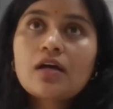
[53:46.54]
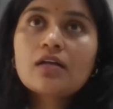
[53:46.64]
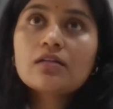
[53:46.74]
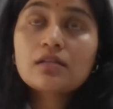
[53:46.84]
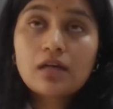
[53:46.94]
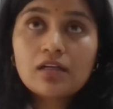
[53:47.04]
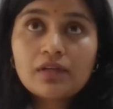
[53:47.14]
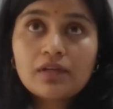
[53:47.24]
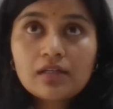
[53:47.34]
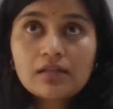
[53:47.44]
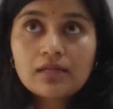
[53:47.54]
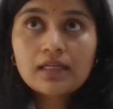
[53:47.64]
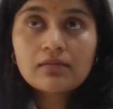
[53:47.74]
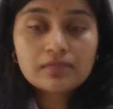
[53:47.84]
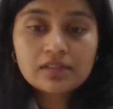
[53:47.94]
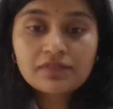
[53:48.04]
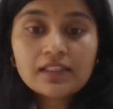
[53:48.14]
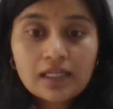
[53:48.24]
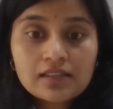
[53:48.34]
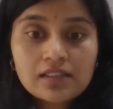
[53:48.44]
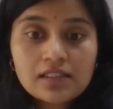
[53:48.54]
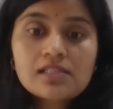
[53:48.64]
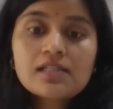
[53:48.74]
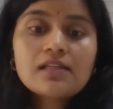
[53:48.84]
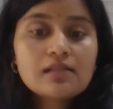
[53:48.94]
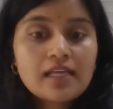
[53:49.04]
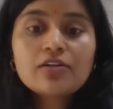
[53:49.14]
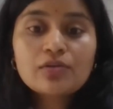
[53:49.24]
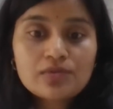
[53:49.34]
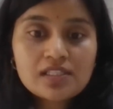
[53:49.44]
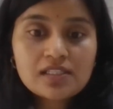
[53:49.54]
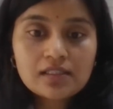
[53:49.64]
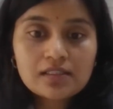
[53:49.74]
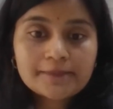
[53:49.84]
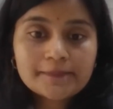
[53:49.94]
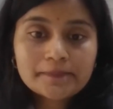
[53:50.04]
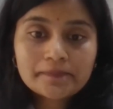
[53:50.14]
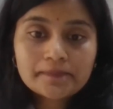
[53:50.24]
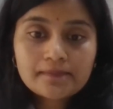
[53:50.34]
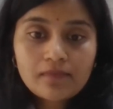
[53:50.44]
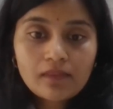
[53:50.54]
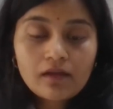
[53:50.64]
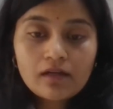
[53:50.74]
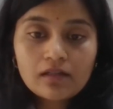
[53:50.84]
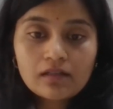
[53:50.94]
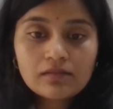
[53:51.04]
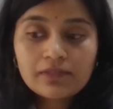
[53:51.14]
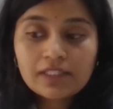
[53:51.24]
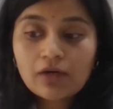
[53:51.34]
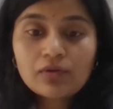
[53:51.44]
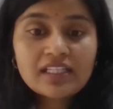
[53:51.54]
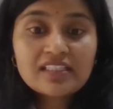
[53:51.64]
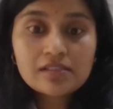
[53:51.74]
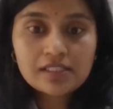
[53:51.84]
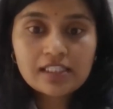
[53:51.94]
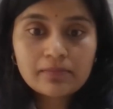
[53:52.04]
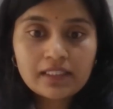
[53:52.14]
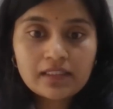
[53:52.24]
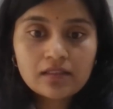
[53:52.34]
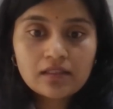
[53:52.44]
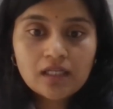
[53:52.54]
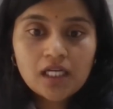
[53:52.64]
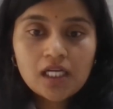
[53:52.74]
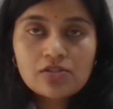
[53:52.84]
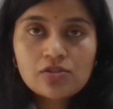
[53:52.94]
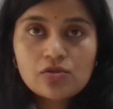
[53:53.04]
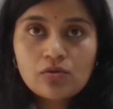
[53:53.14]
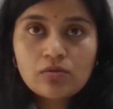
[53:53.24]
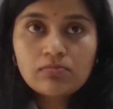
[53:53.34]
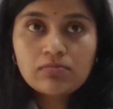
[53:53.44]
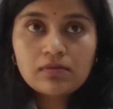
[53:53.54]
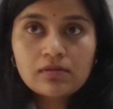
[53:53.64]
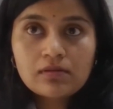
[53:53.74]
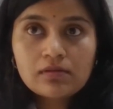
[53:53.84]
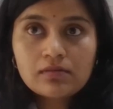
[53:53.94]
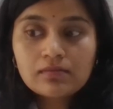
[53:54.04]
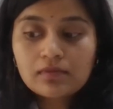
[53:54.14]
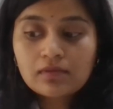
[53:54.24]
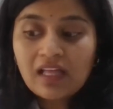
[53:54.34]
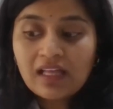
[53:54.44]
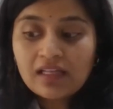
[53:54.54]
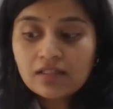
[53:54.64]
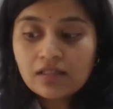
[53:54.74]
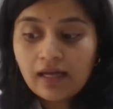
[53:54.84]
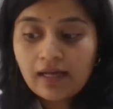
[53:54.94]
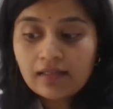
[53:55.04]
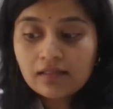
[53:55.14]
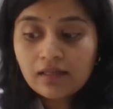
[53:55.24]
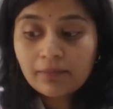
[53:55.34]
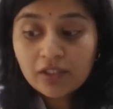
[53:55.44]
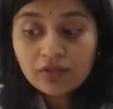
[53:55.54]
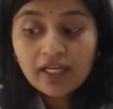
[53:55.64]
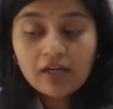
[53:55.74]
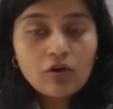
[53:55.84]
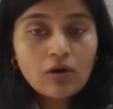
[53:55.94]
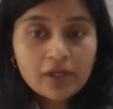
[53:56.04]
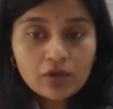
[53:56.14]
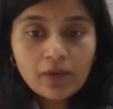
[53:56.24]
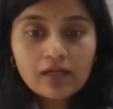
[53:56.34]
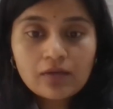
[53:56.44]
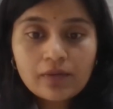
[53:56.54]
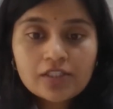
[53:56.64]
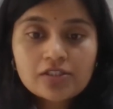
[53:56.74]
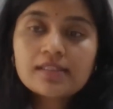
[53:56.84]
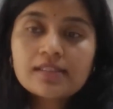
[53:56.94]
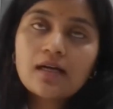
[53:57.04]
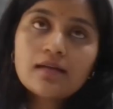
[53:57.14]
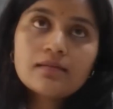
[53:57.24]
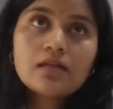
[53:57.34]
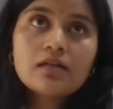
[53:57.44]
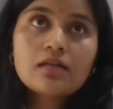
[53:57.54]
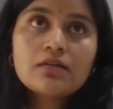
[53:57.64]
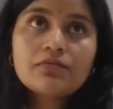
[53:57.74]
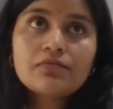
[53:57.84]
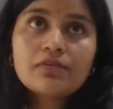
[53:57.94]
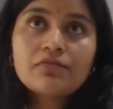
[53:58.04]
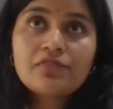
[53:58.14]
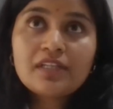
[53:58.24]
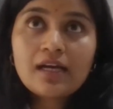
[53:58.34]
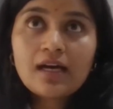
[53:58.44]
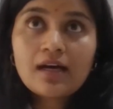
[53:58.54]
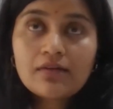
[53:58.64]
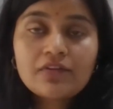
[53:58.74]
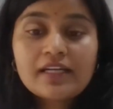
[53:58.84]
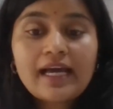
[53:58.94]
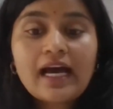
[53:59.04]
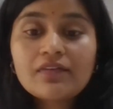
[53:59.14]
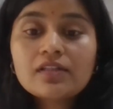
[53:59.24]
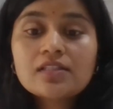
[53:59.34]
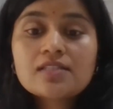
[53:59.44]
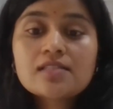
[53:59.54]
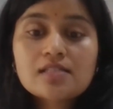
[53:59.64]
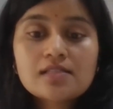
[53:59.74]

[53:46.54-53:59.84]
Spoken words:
and even in like different countries, they are using it without any treatment. So And coming to the economic evaluation, yeah, we are having this